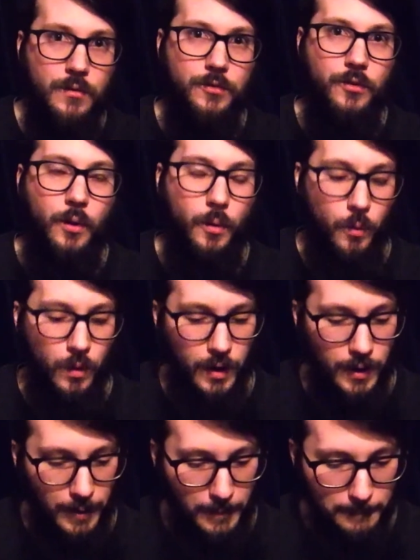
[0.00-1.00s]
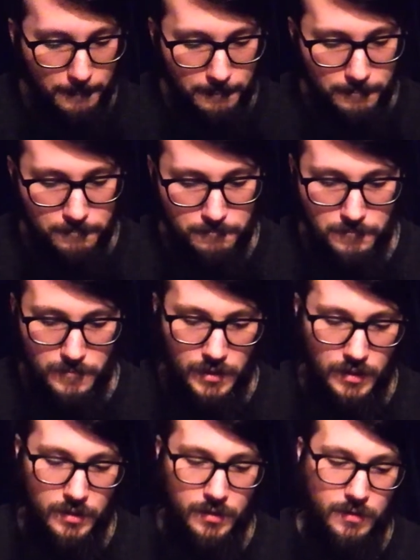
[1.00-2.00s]
So
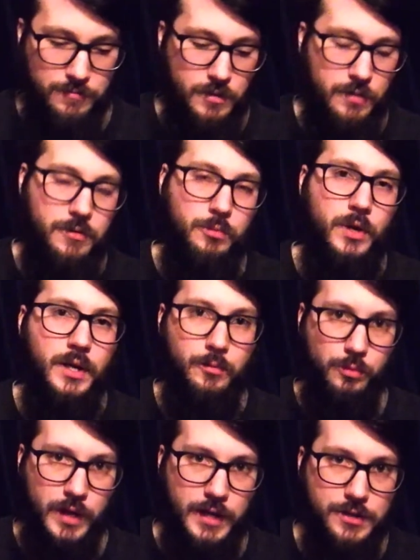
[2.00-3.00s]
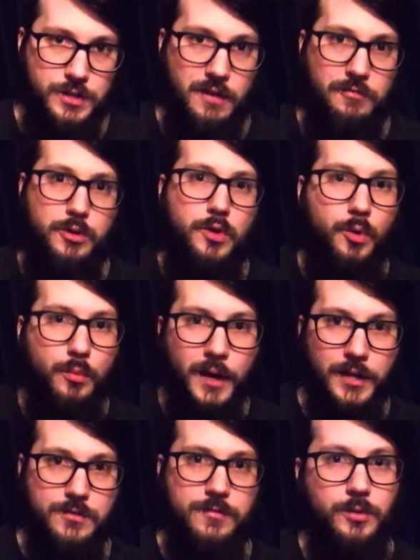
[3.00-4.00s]
if you're running rich, you have too
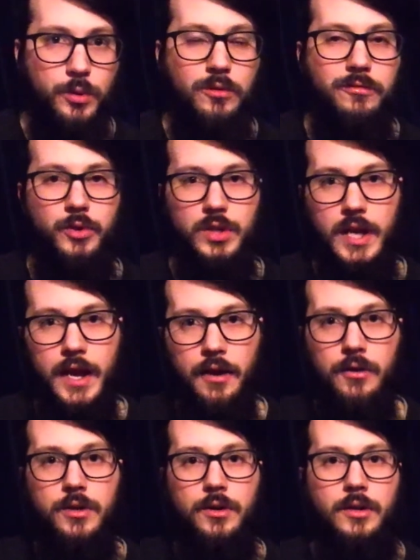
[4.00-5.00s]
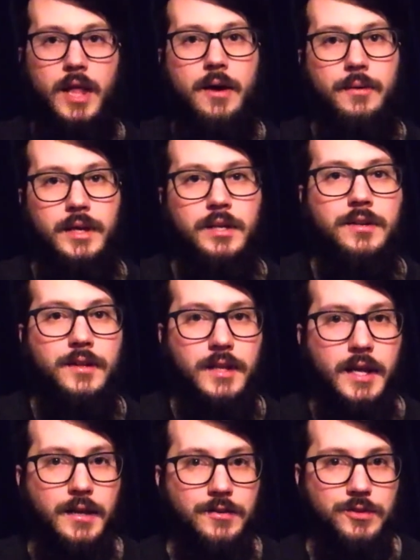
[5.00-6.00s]
much fuel for the air you're allowing into
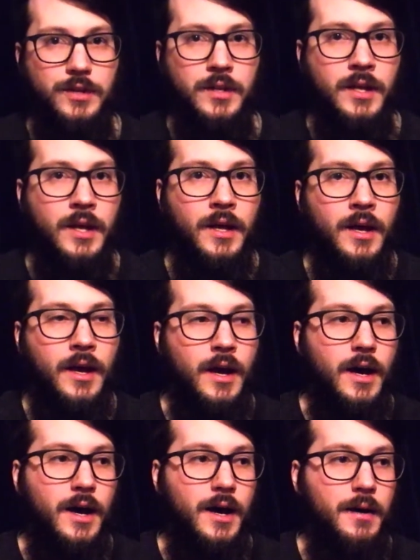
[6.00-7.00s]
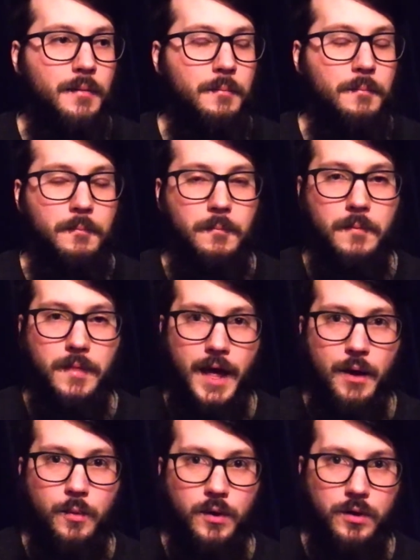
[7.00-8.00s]
the engine.
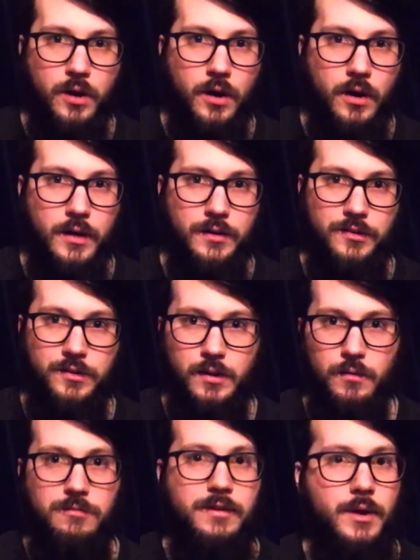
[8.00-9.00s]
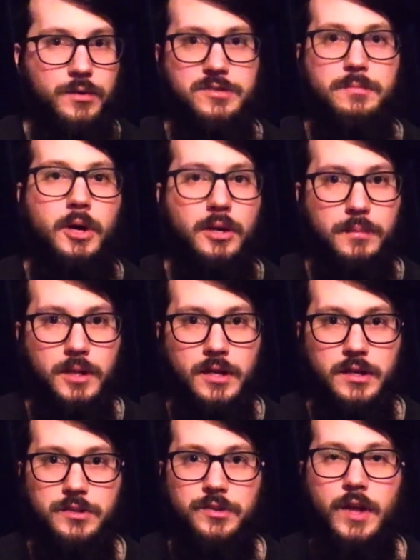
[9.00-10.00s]
That will cause, fouled spark
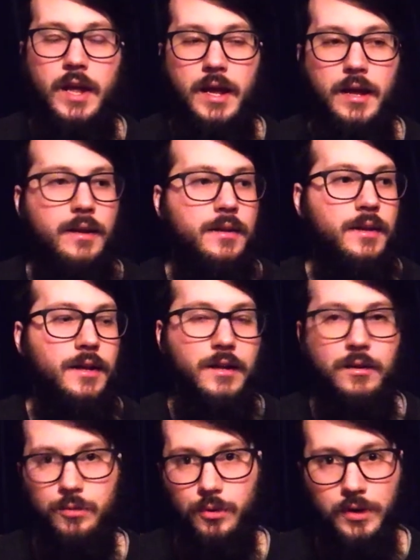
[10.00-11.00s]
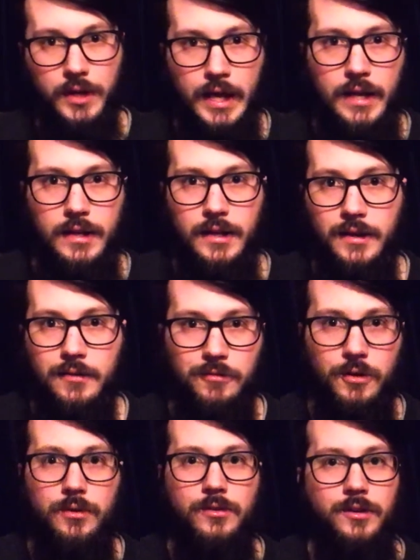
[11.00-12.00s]
plugs, and it can ruin catalytic
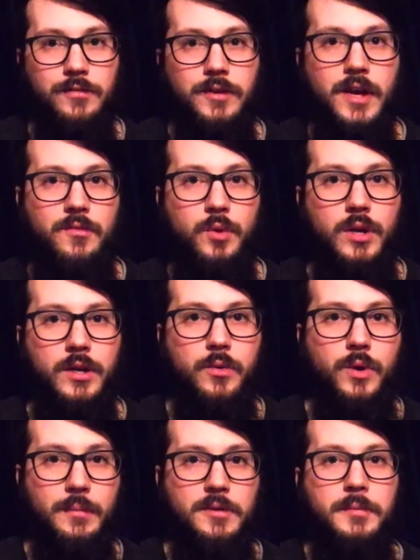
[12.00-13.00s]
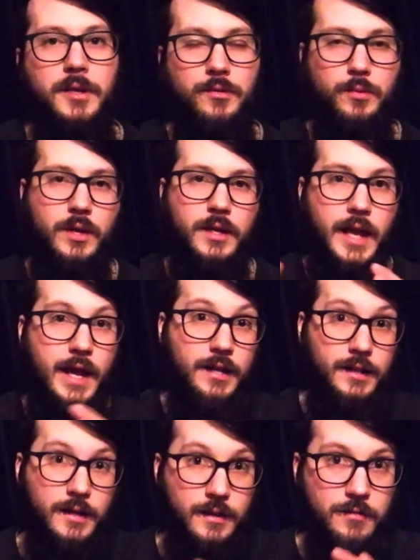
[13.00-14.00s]
converters if you have one equipped, because what a
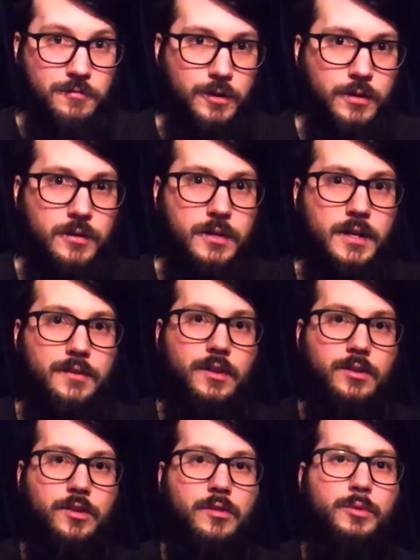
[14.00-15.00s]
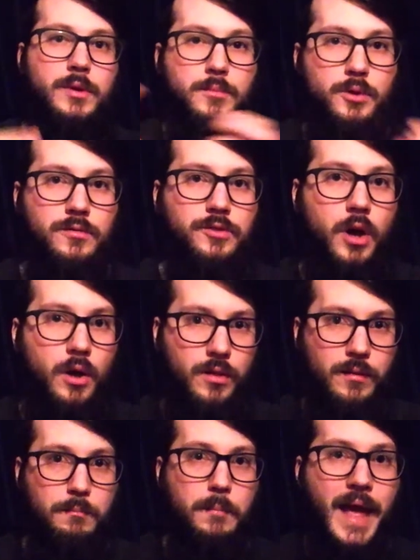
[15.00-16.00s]
catalytic converter does is it removes all
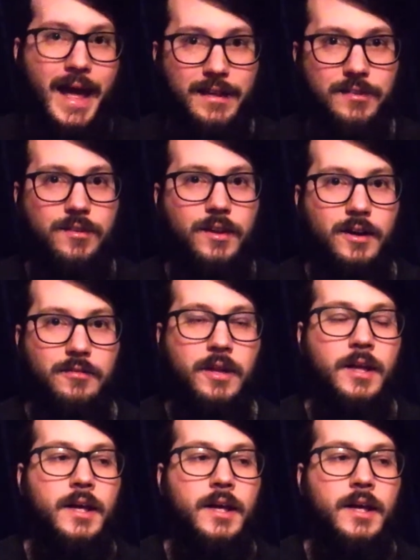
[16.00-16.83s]
the bad stuff